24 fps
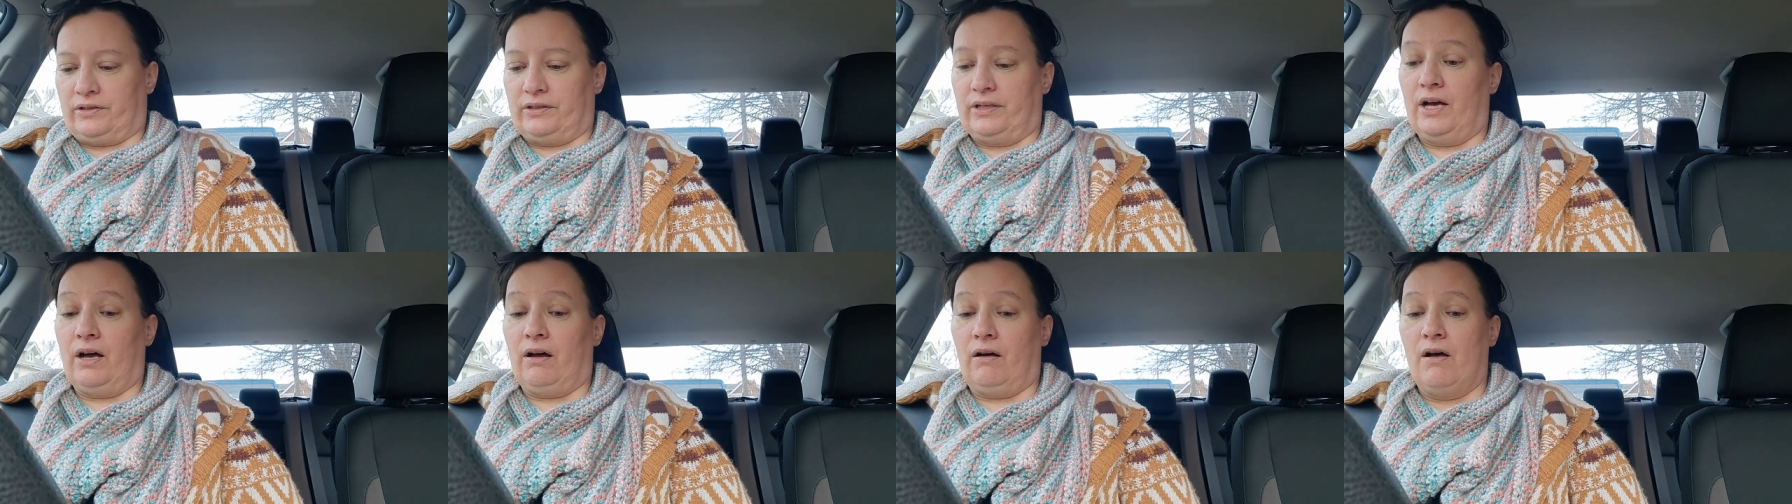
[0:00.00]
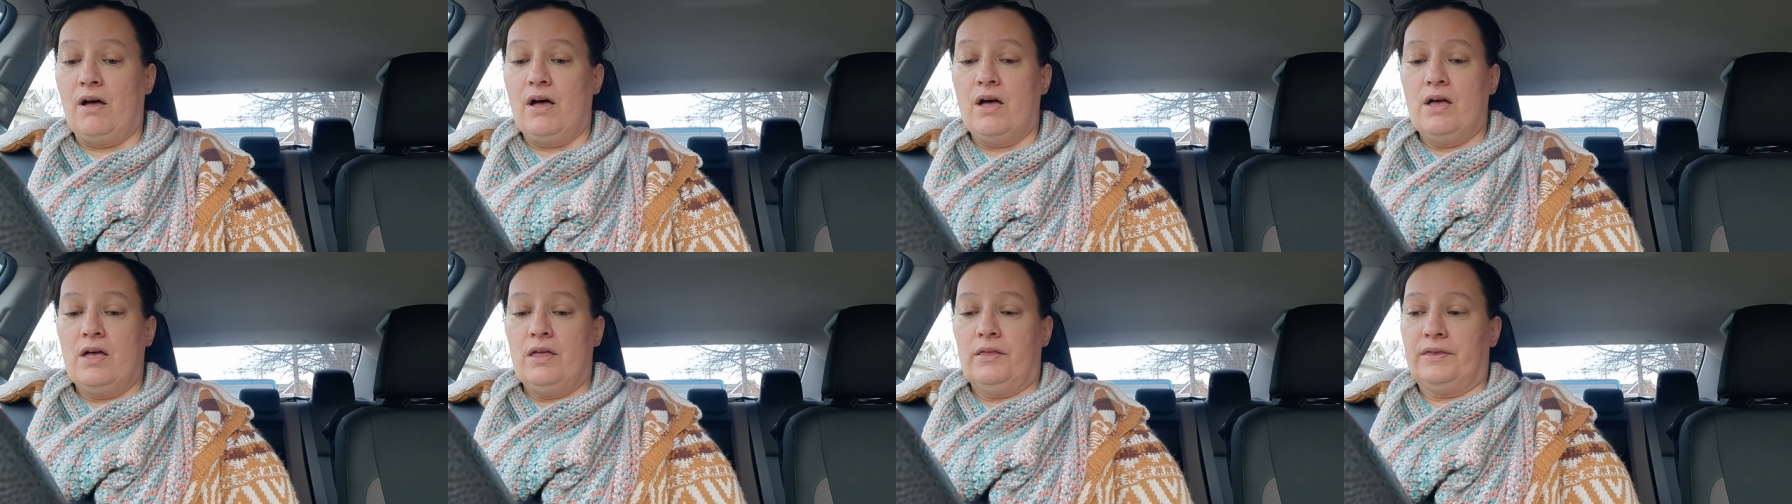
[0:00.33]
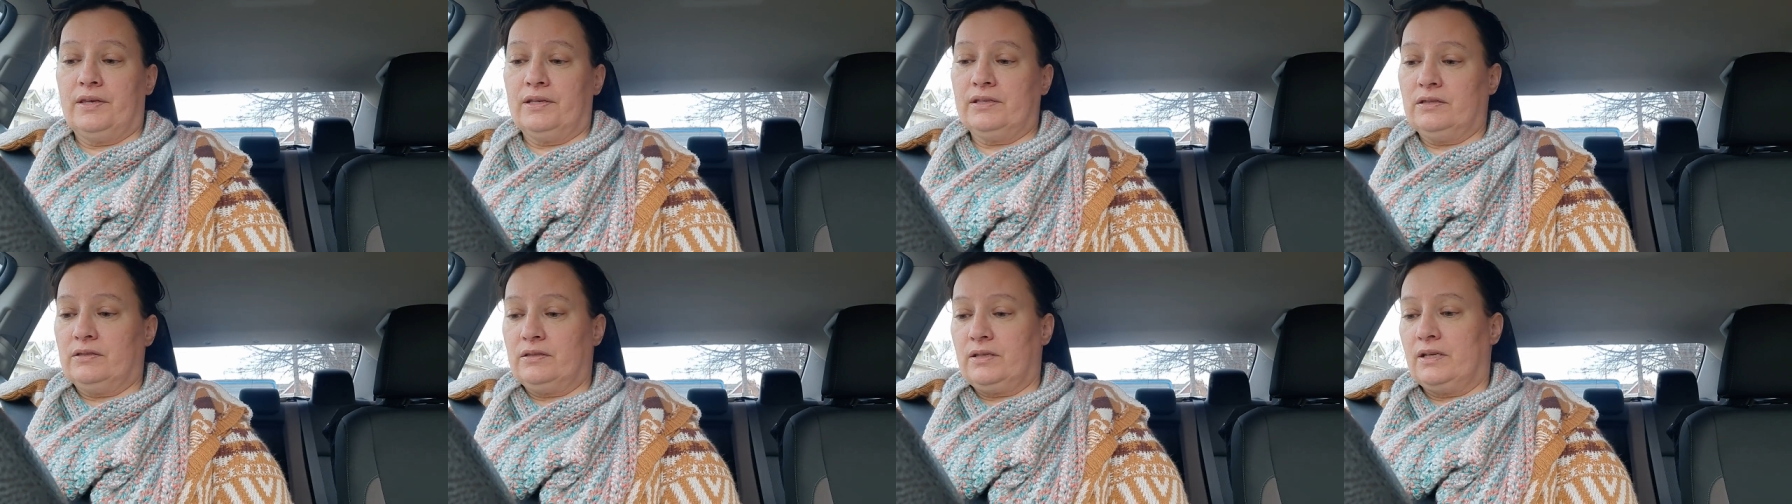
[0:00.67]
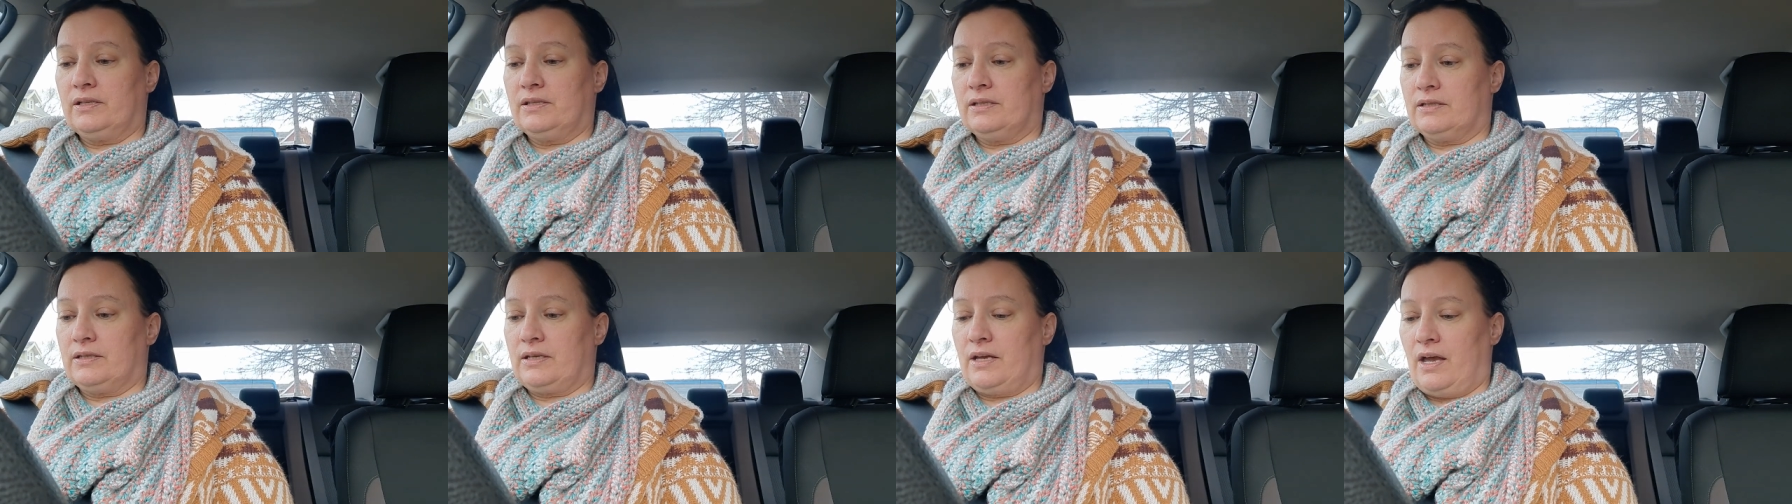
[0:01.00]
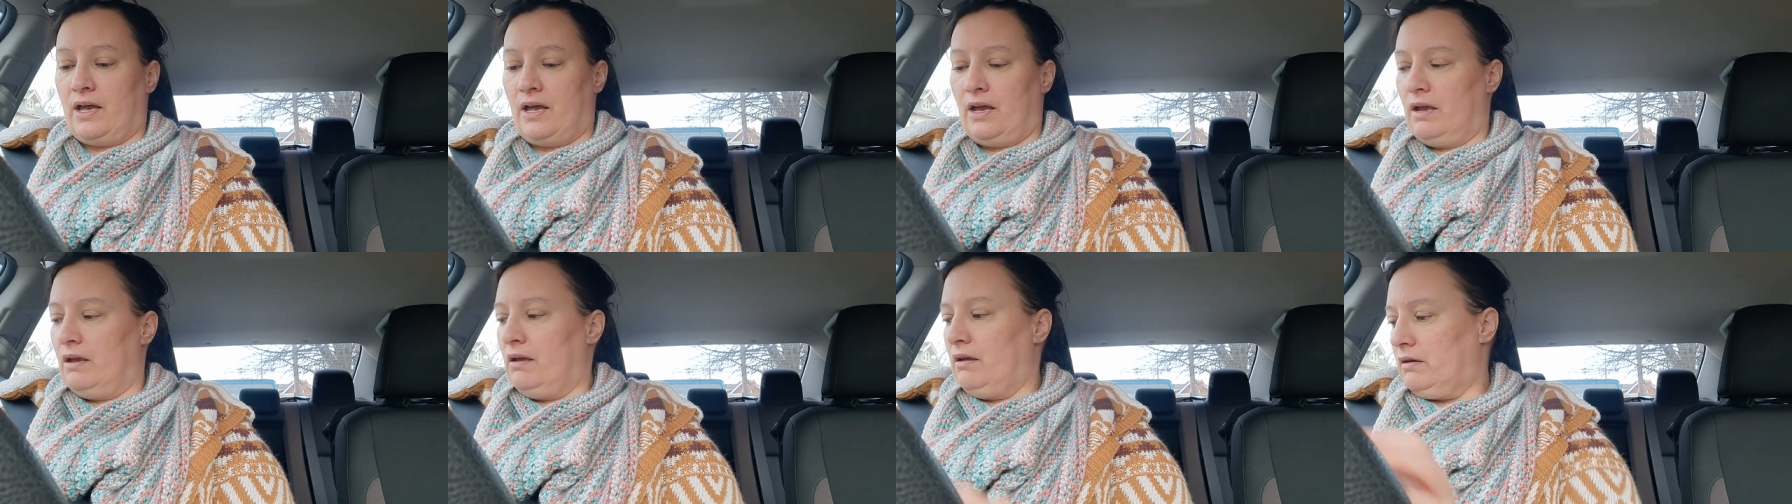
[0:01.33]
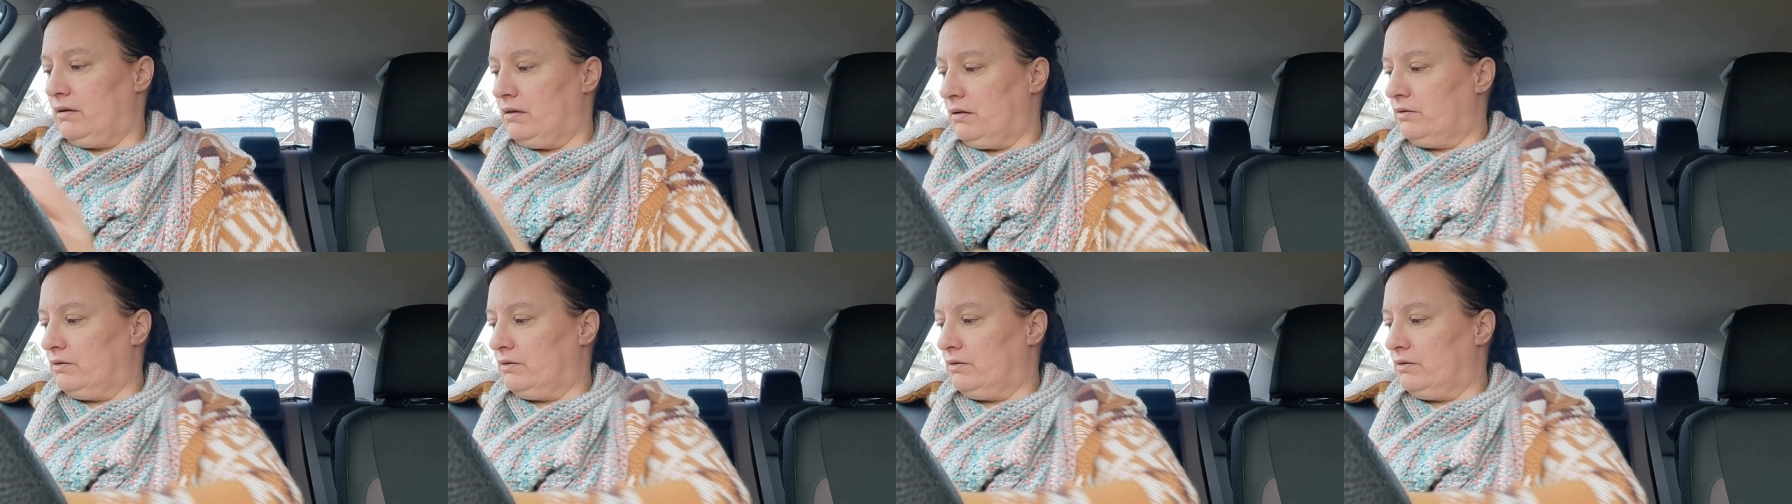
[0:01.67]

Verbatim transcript: Now, this does say